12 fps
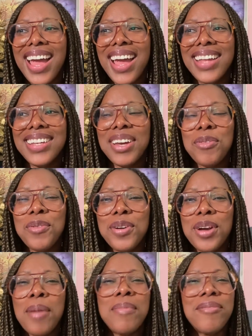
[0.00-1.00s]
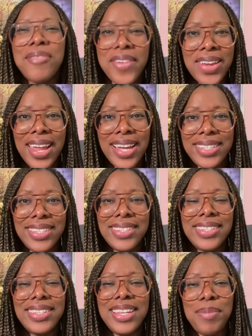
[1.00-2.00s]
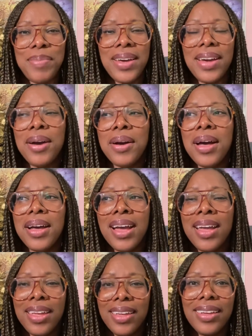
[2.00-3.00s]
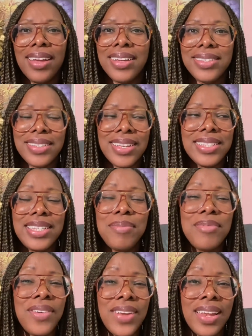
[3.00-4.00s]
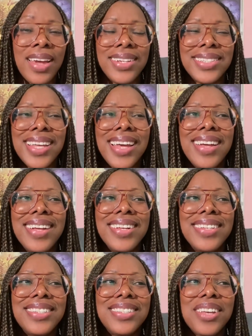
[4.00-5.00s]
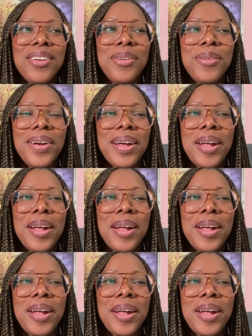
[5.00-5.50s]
And I woke. I'm a very light sleeper. I sleep very light. So